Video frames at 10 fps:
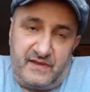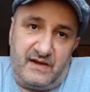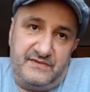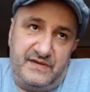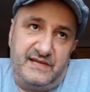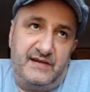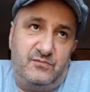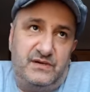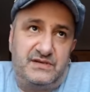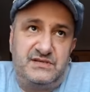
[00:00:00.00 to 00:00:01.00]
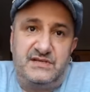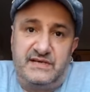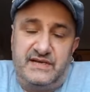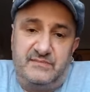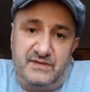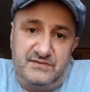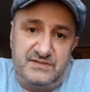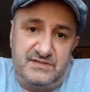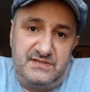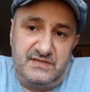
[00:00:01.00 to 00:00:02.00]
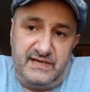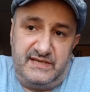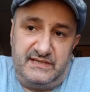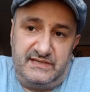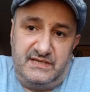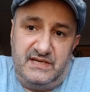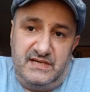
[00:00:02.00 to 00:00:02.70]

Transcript: I think that works into Kambosos's hands